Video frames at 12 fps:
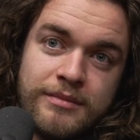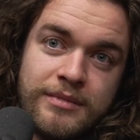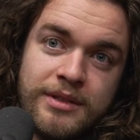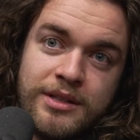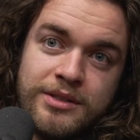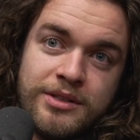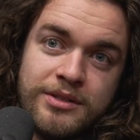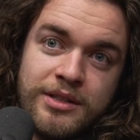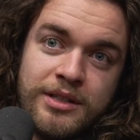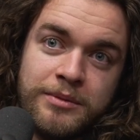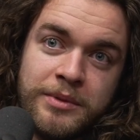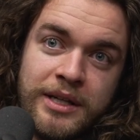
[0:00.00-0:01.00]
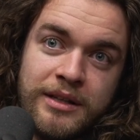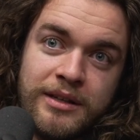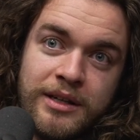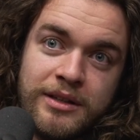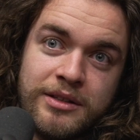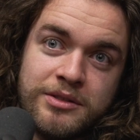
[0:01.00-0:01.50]
this is it, man.
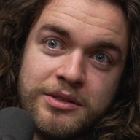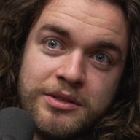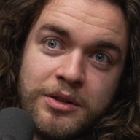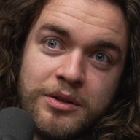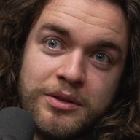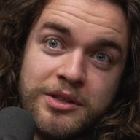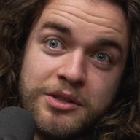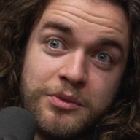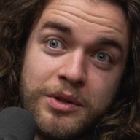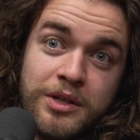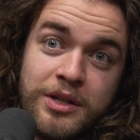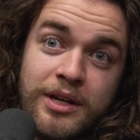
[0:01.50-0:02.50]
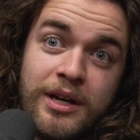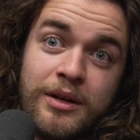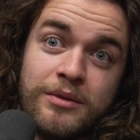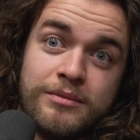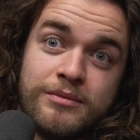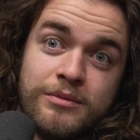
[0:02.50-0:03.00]
Like, this is what you get.